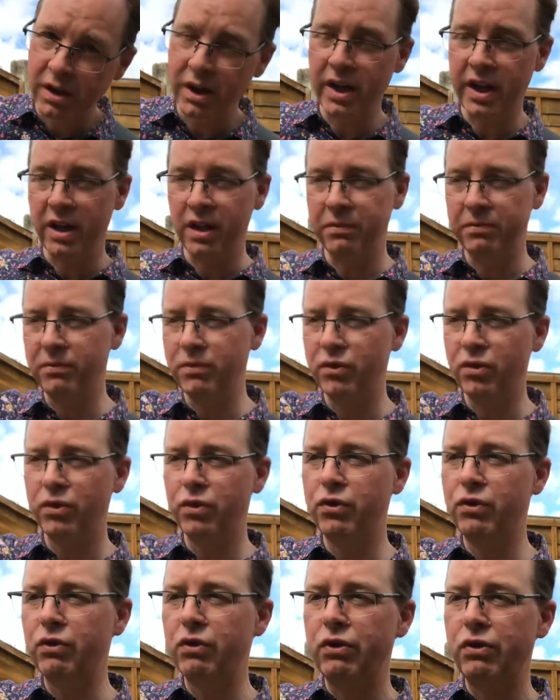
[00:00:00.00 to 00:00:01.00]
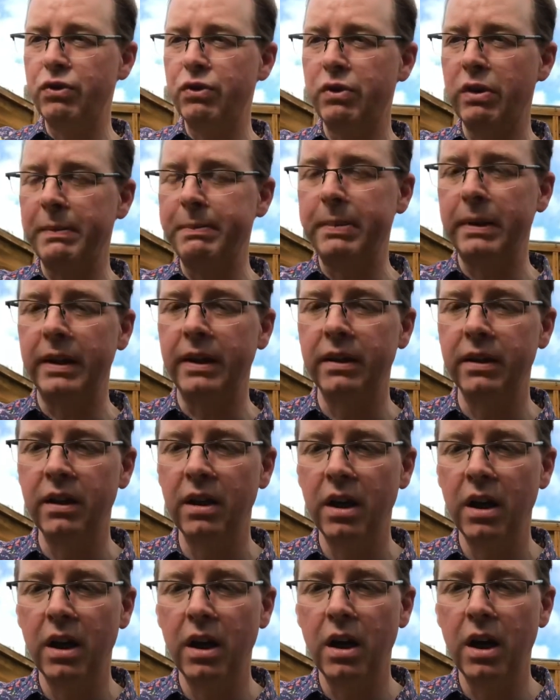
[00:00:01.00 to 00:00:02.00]
in a triplet
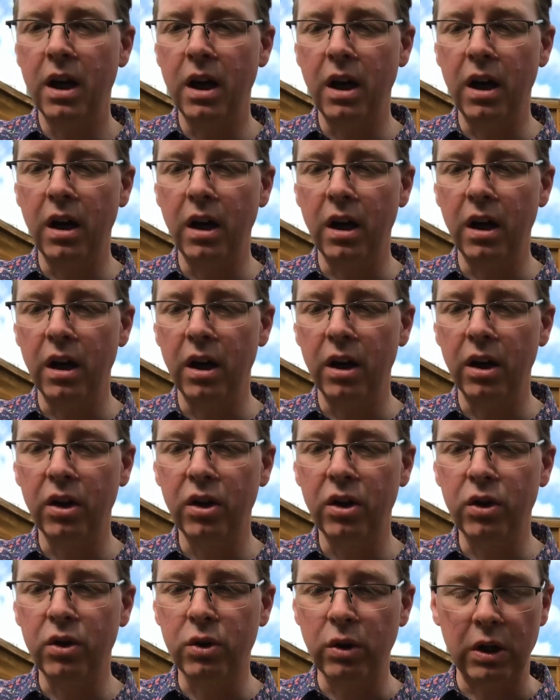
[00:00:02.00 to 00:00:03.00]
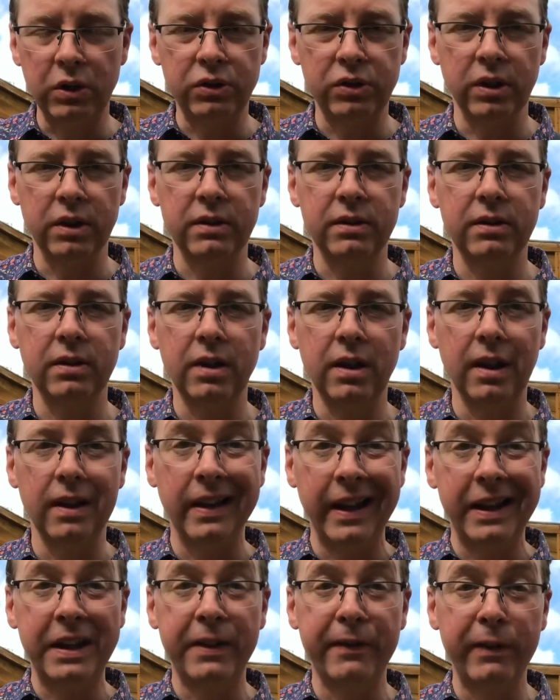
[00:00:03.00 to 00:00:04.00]
crotchets
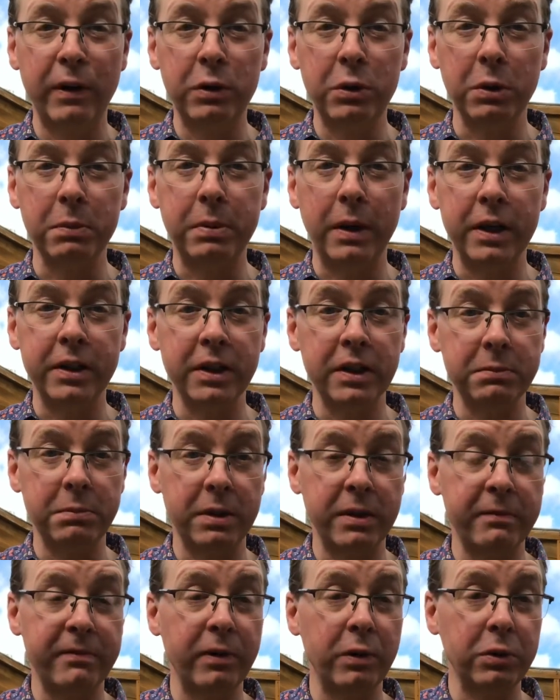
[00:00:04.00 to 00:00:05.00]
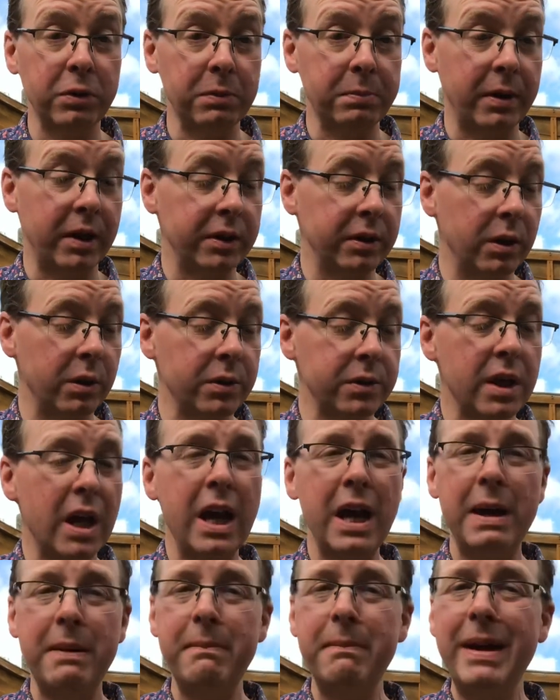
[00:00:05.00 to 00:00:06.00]
like the vocal part does, but the vocal part goes
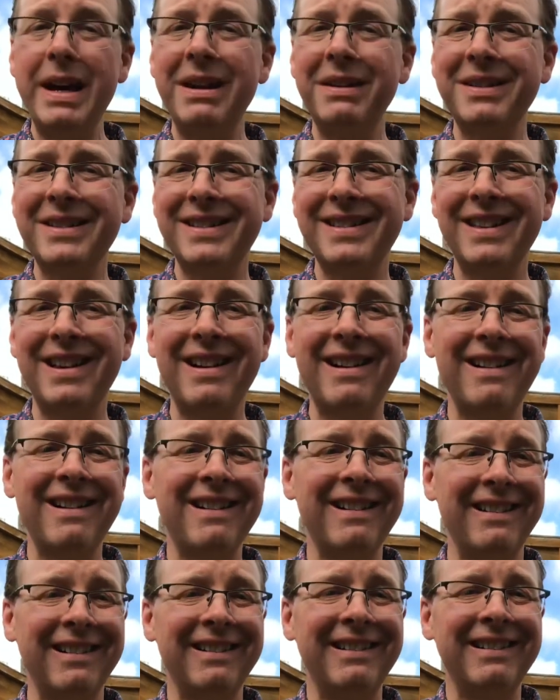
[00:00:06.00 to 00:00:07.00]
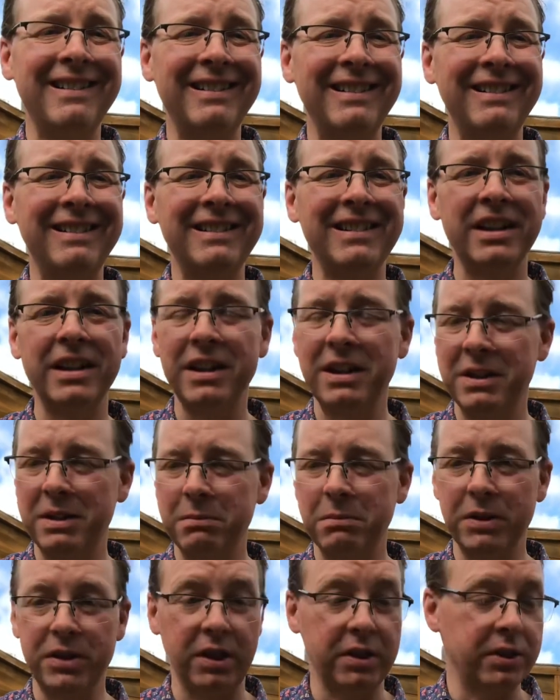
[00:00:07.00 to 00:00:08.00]
milks the herd,
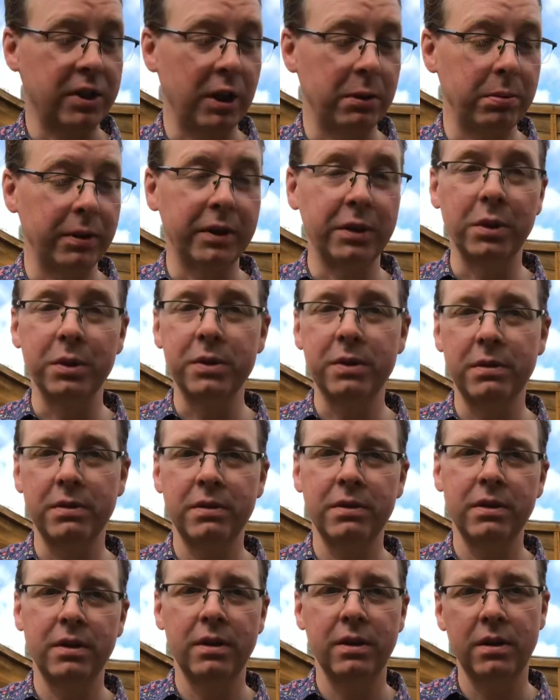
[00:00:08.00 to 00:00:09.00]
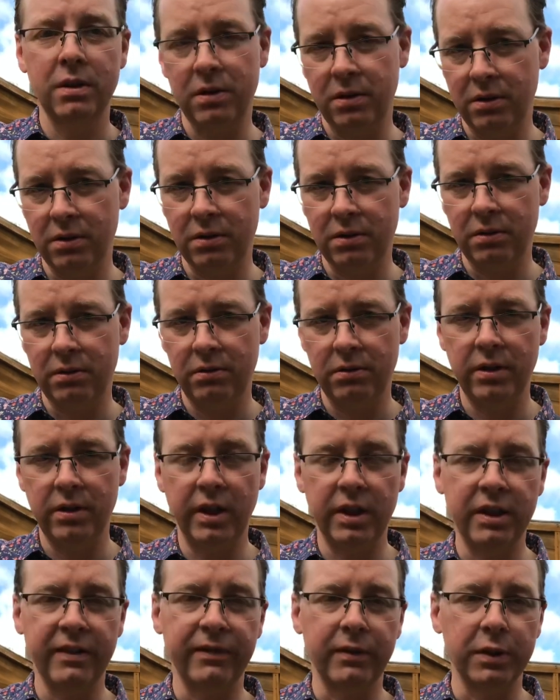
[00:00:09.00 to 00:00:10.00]
but the guitar player goes
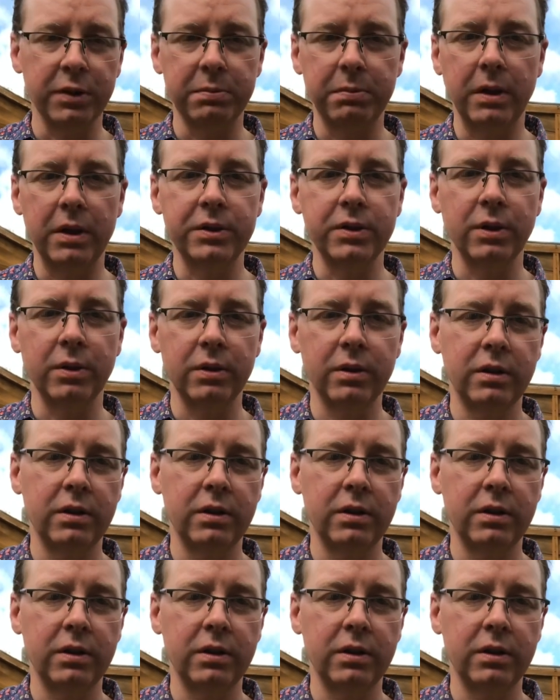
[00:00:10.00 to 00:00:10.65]
in the first part. So